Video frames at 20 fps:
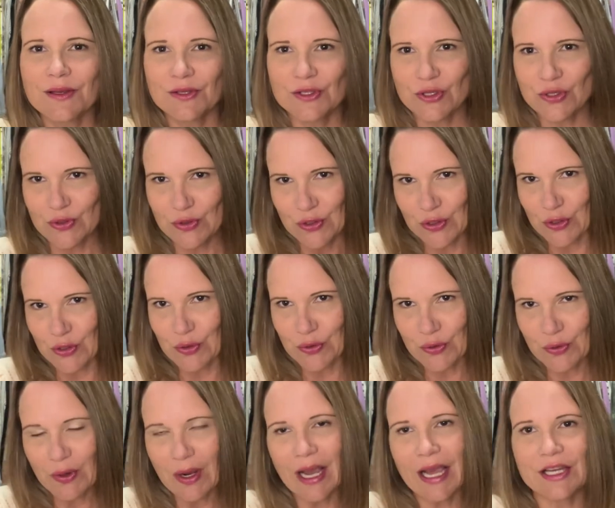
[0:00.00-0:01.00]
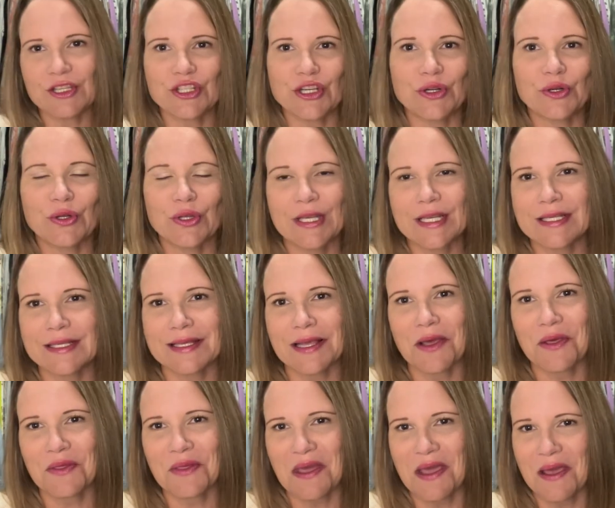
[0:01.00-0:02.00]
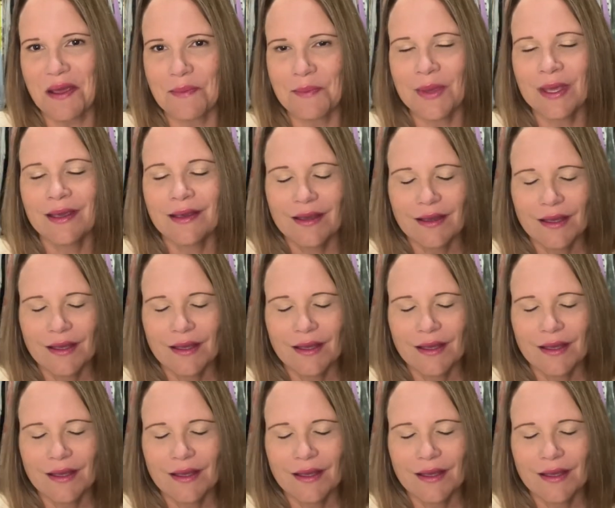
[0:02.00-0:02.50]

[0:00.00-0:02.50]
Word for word: to you, I generally sell them